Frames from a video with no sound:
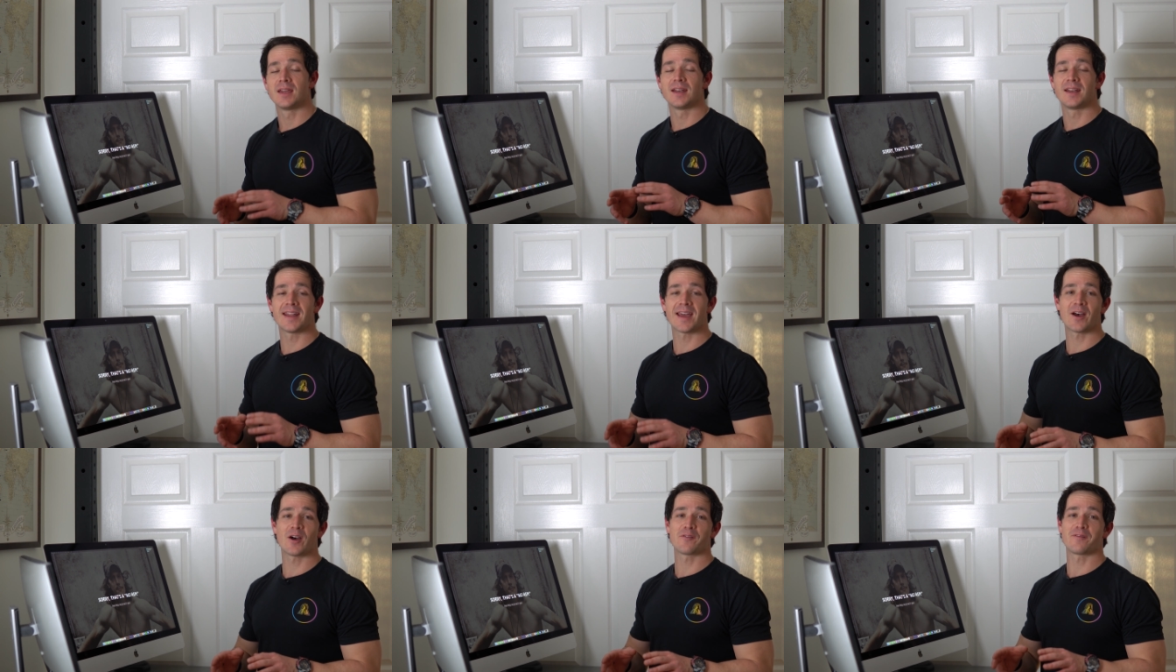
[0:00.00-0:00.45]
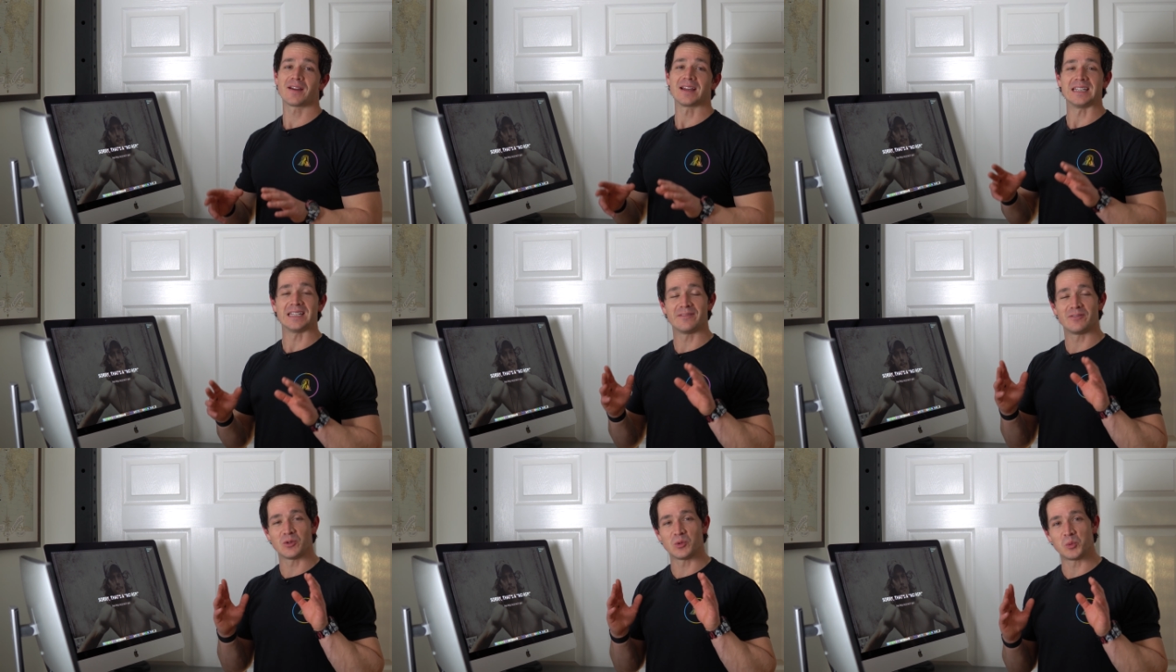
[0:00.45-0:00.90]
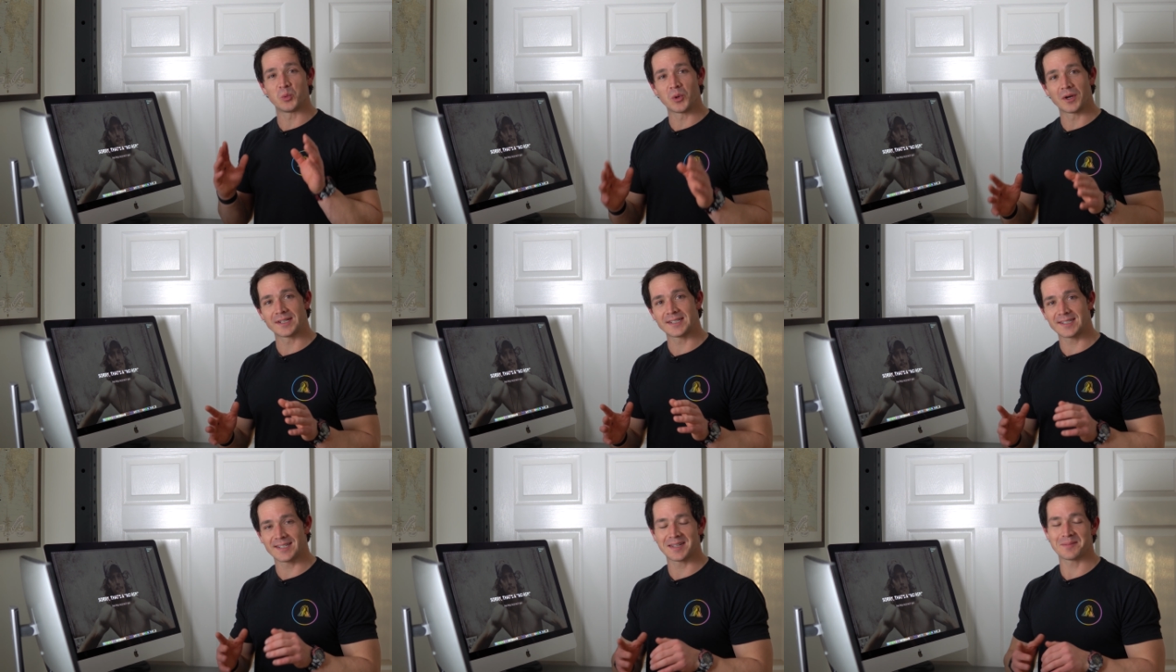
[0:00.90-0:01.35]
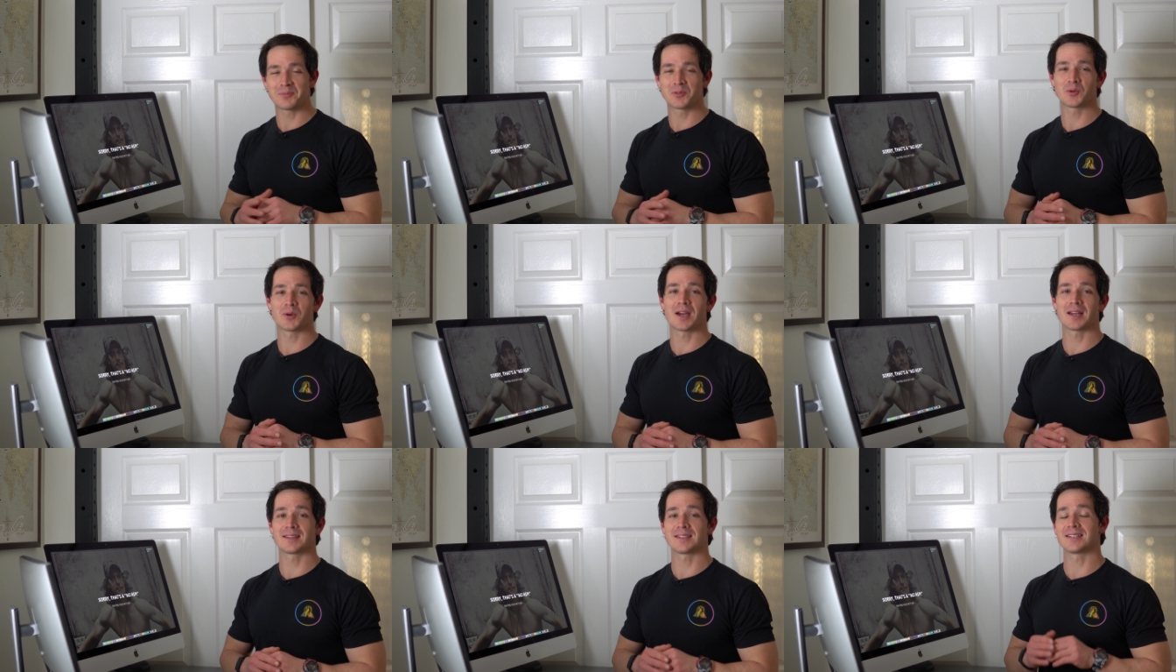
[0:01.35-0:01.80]
Now, if I can give you one tip
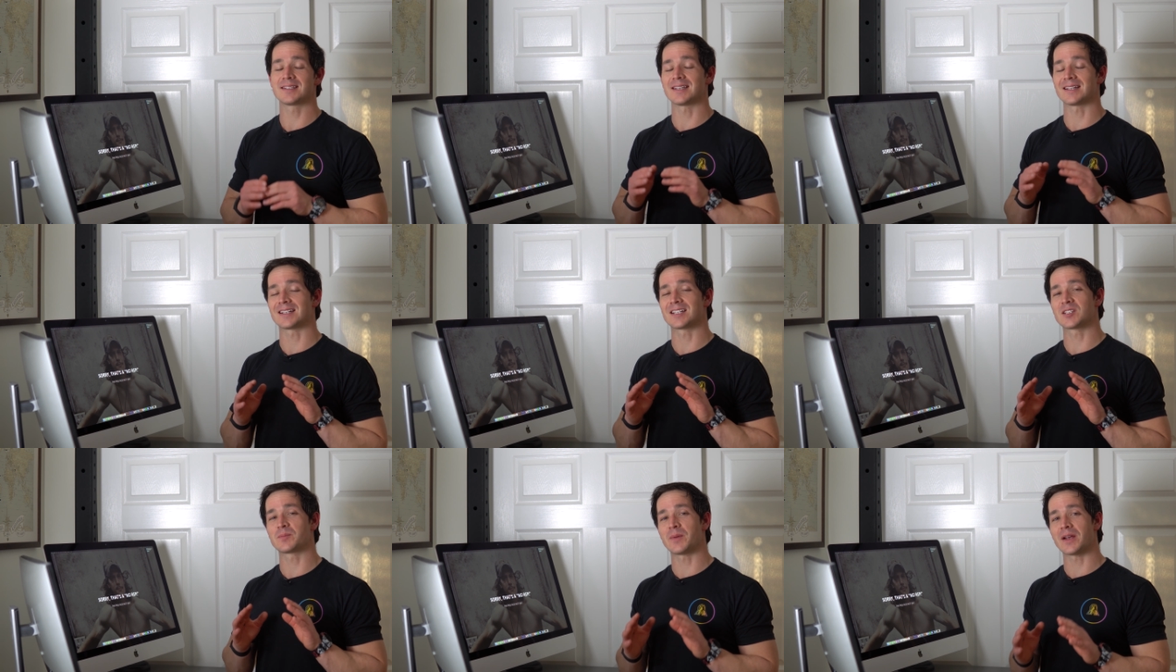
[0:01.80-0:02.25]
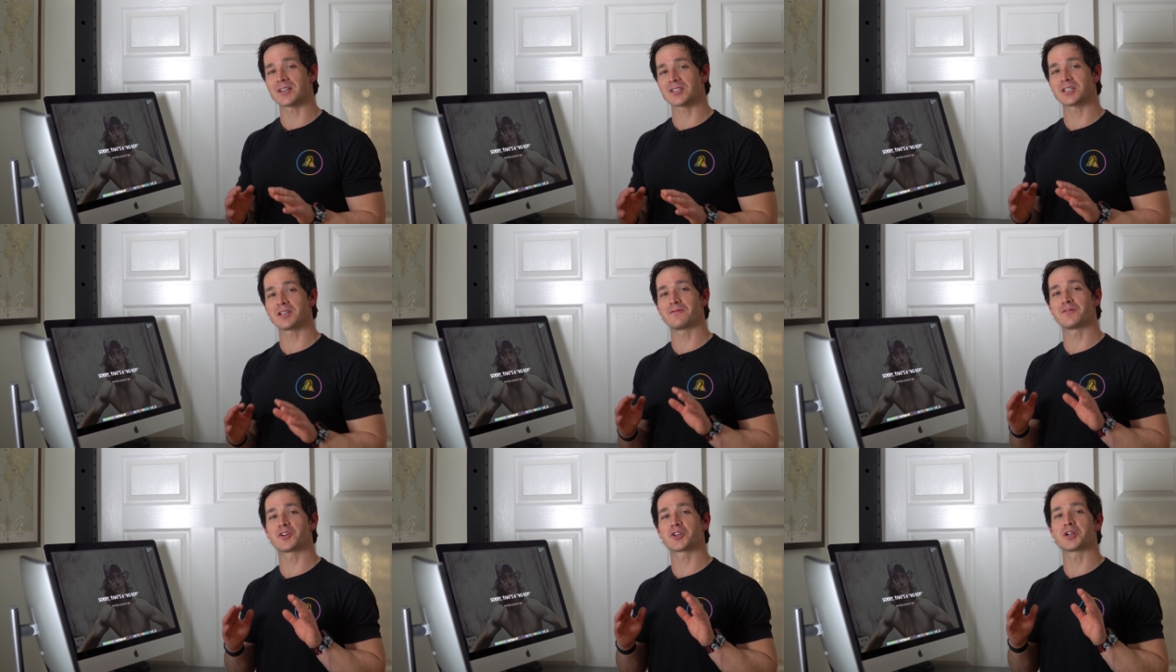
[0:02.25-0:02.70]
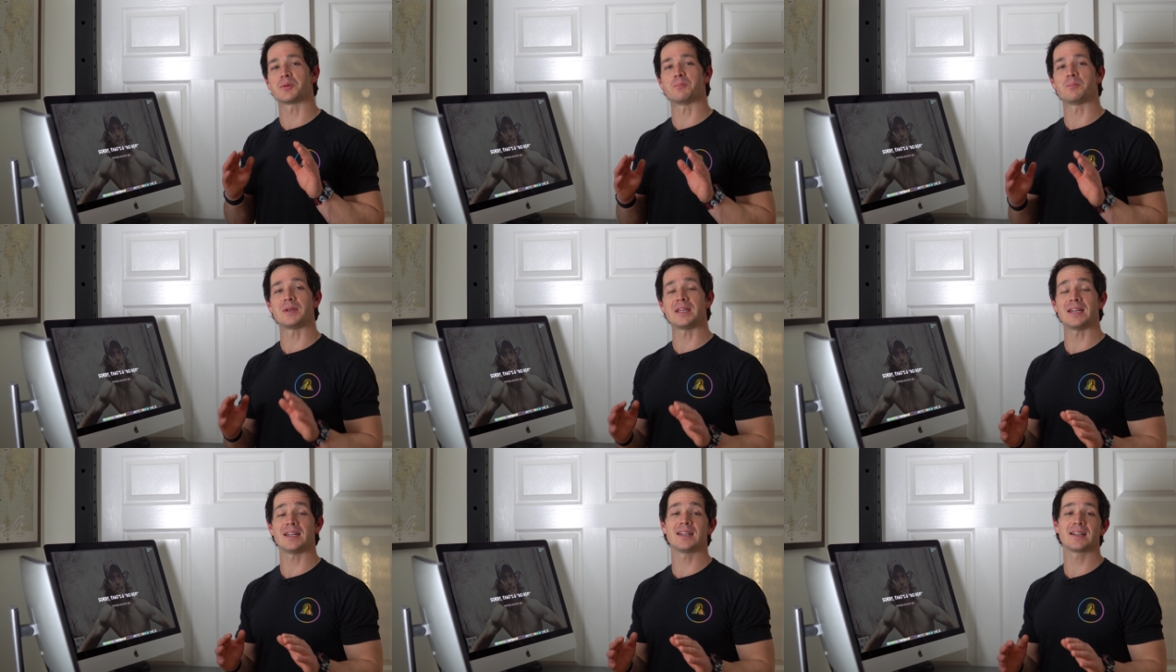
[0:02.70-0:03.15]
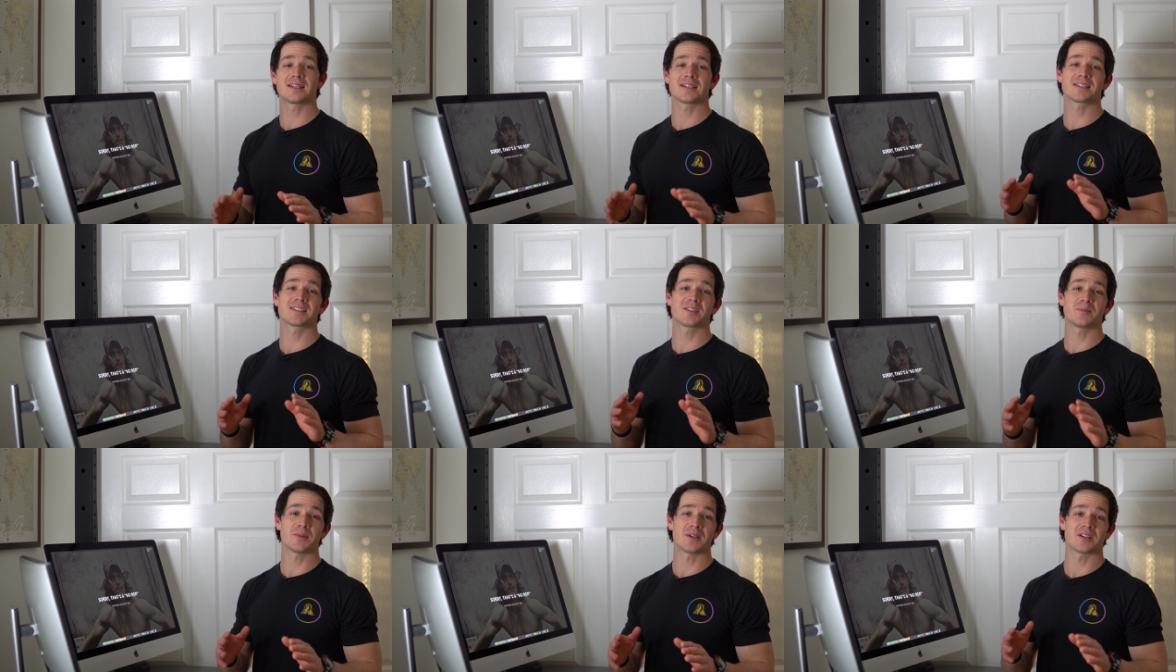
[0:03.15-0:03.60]
throughout this, especially if you're competing to
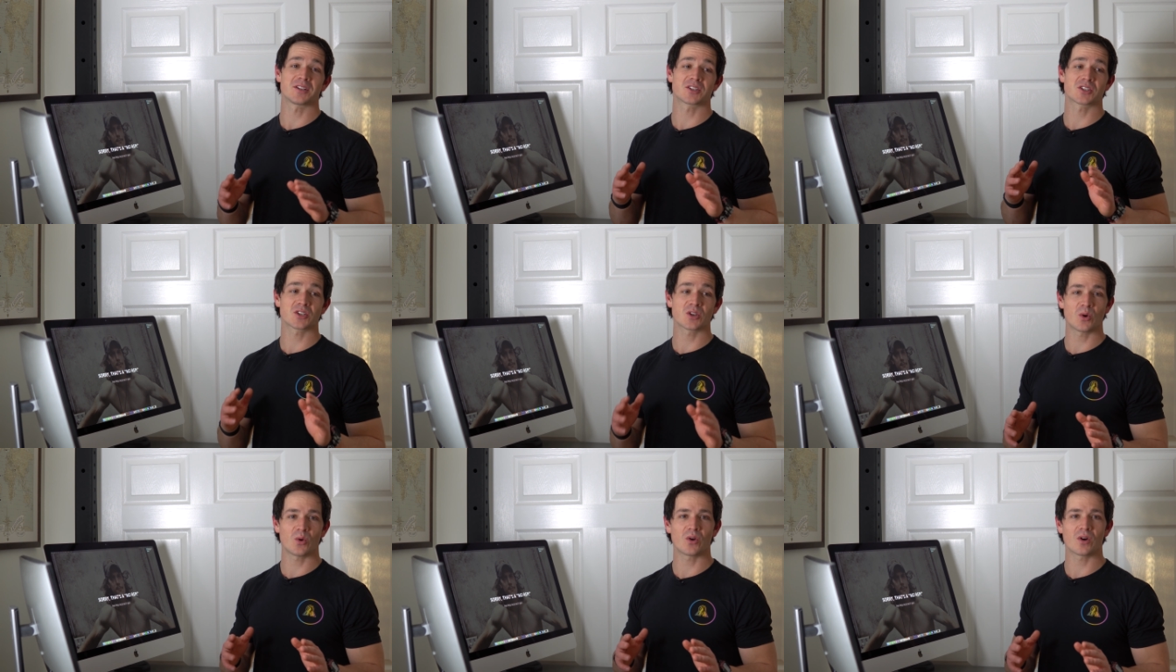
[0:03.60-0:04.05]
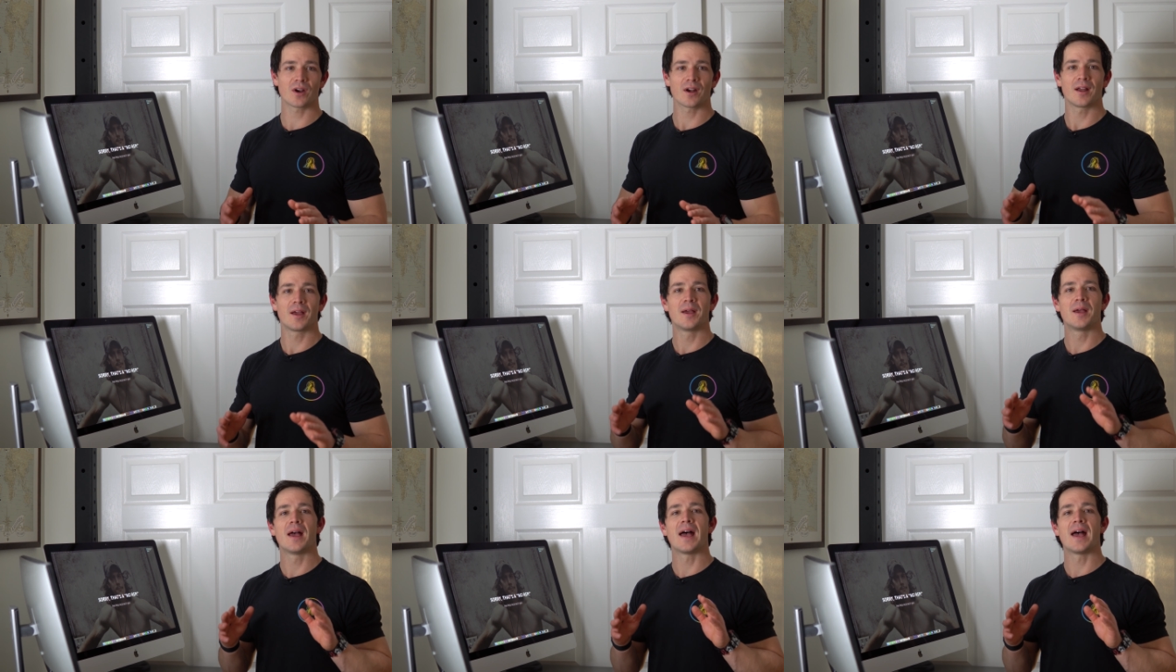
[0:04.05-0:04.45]
submit a score,